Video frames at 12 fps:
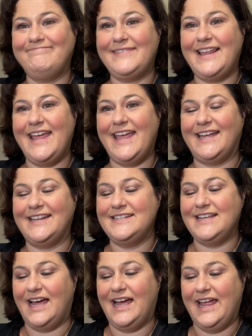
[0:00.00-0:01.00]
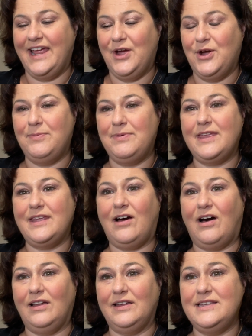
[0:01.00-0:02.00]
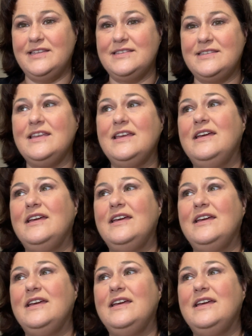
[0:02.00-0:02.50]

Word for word: and I hope that all is